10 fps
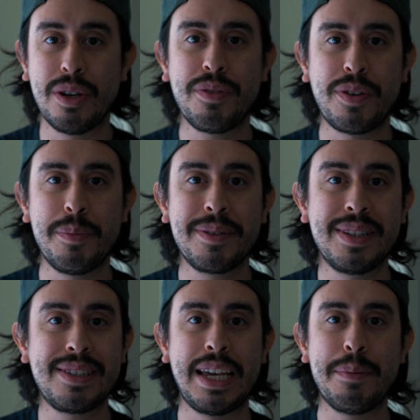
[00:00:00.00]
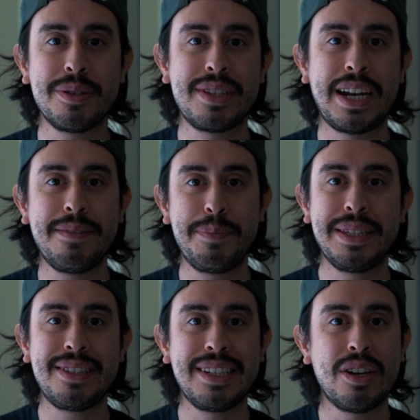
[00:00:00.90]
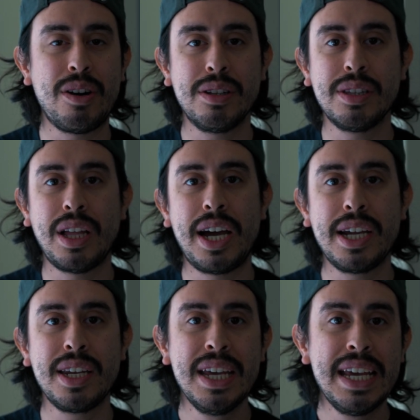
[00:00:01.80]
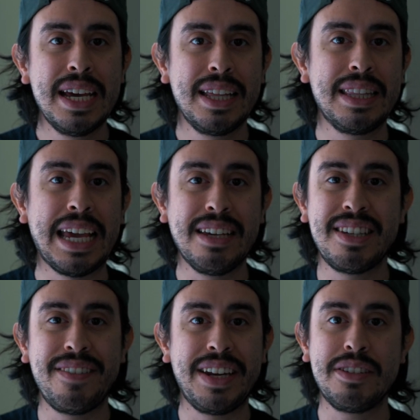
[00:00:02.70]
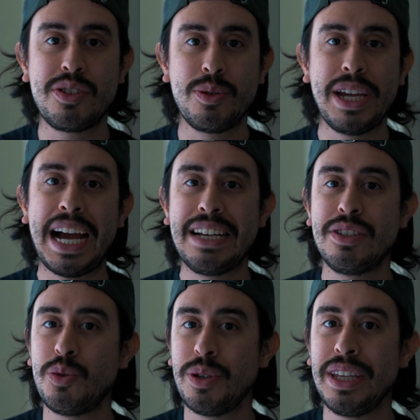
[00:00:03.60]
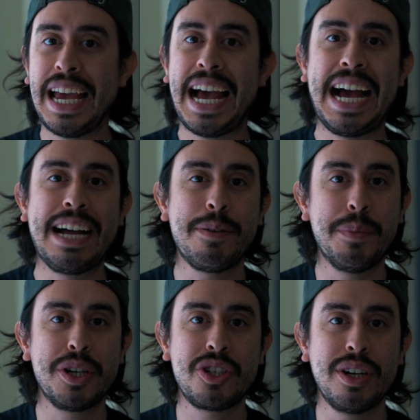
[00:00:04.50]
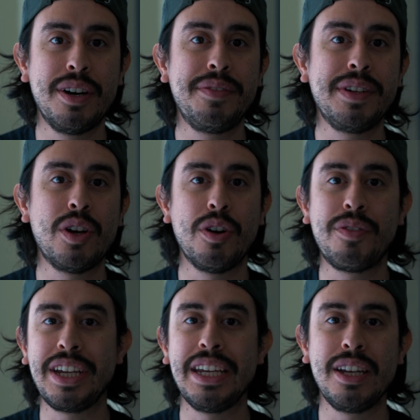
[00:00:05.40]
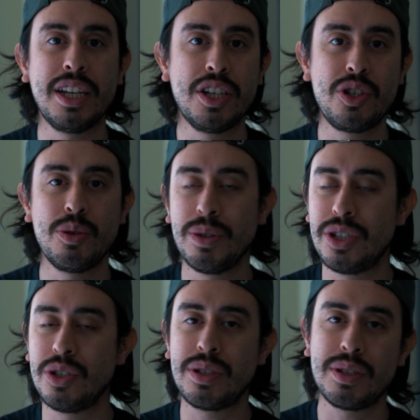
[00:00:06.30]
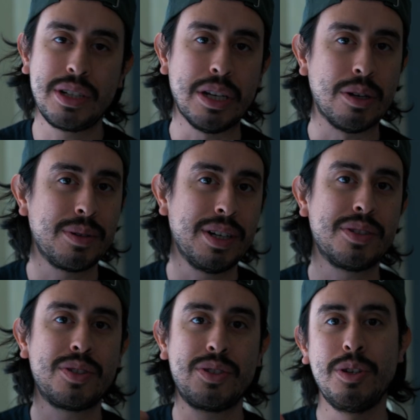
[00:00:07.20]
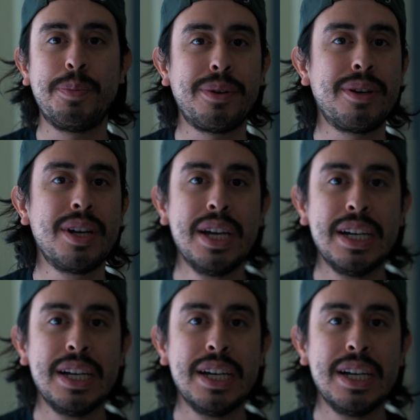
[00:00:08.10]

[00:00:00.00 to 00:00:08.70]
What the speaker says: from the samples that I've been seeing online, the A7S III hasn't really had much of an overheating issue, which is, a super